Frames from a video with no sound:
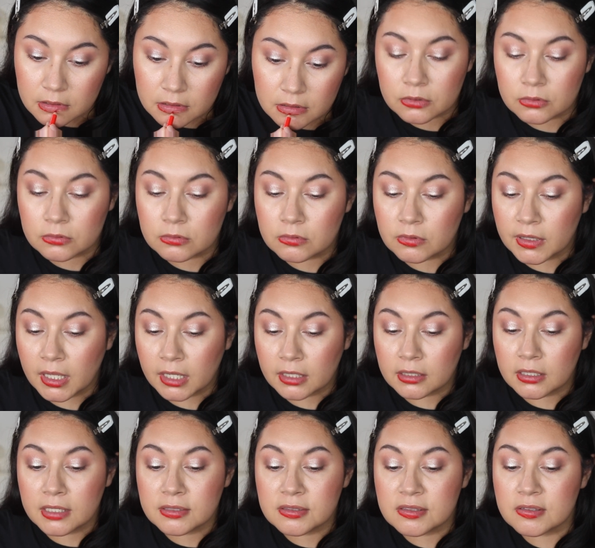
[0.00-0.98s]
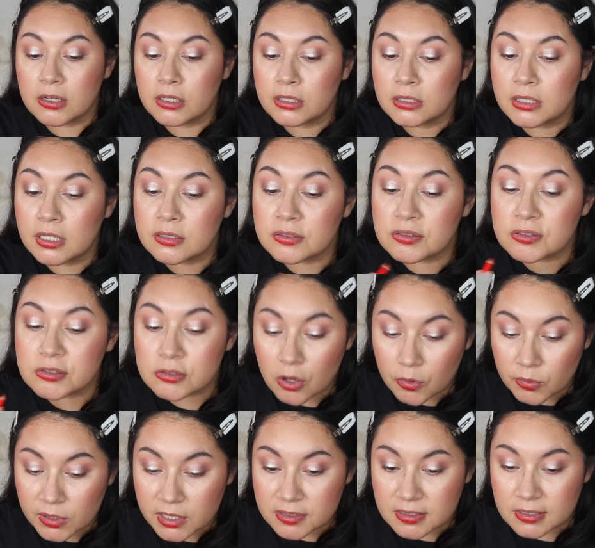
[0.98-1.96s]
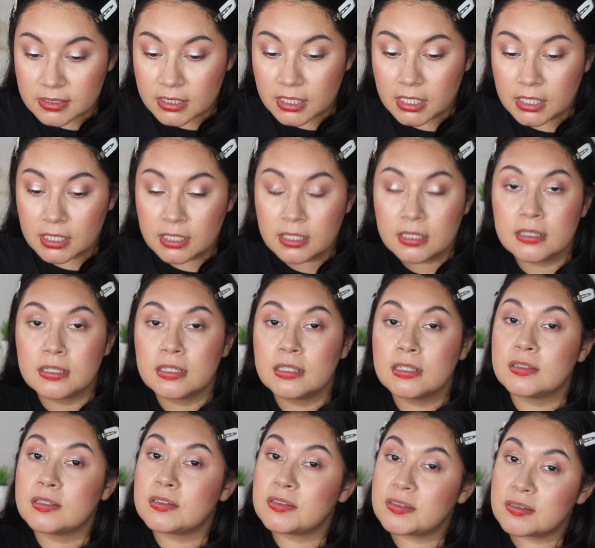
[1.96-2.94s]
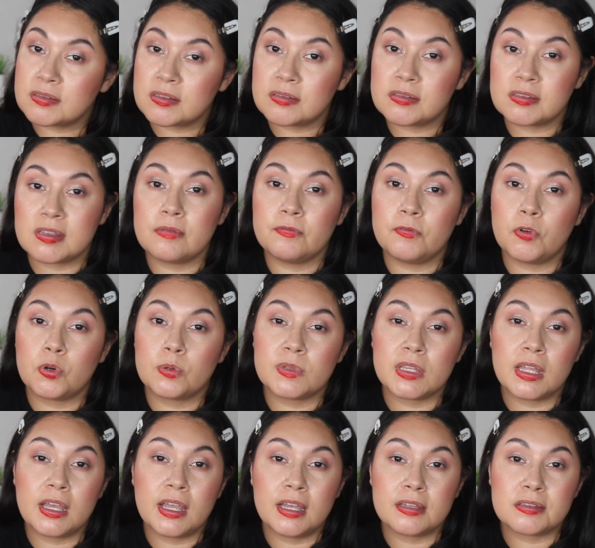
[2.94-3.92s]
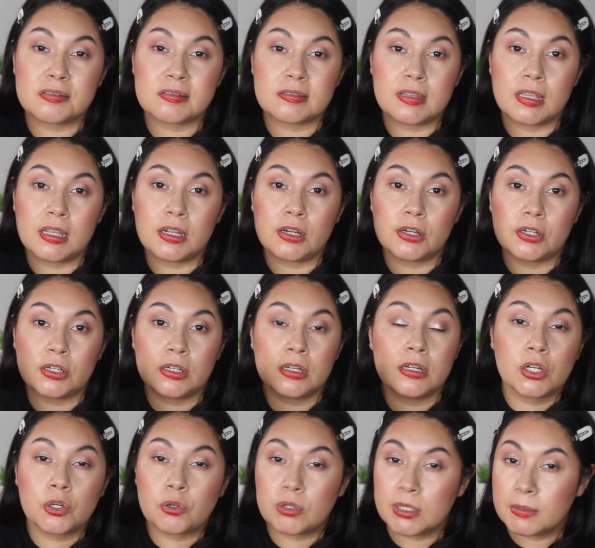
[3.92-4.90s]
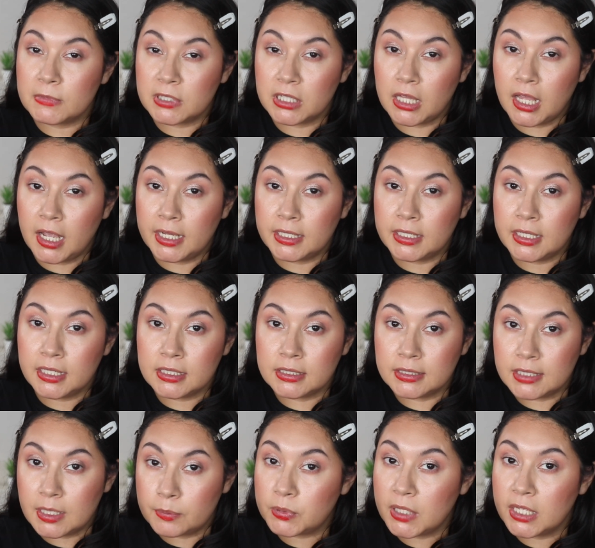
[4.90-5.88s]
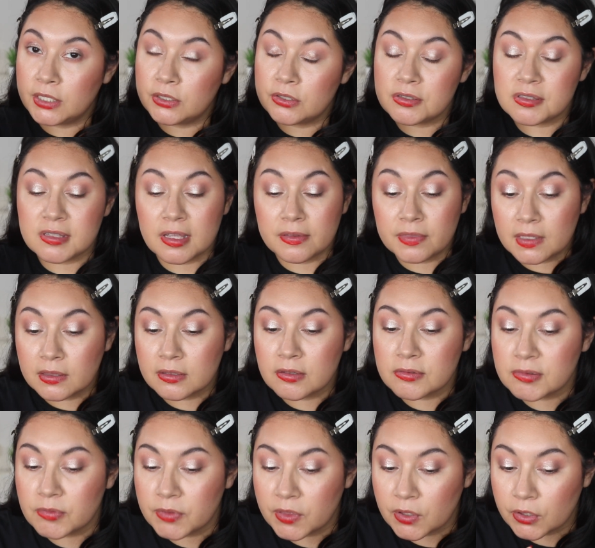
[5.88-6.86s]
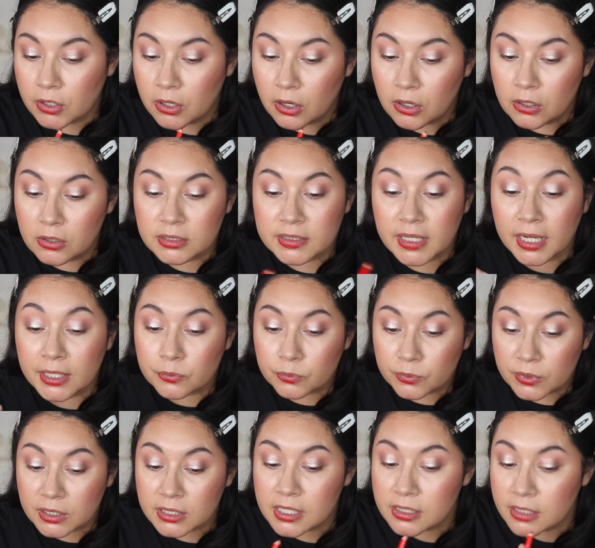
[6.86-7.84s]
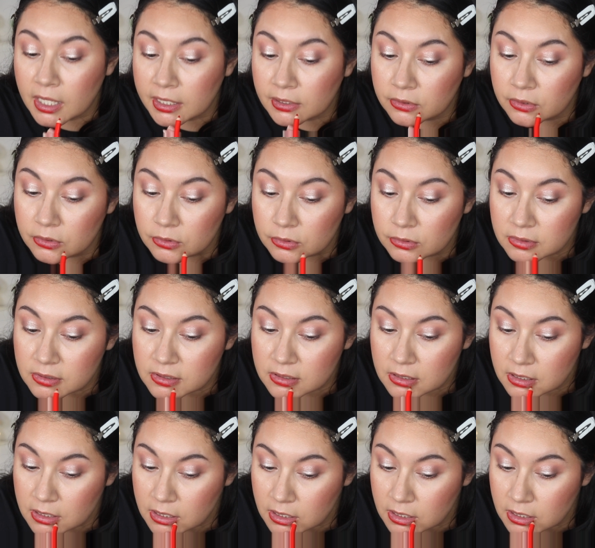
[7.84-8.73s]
Ooh, that glides on so easily. This is the same formula as their Cream Glide lip liners. I think that's what they're called. I really like those.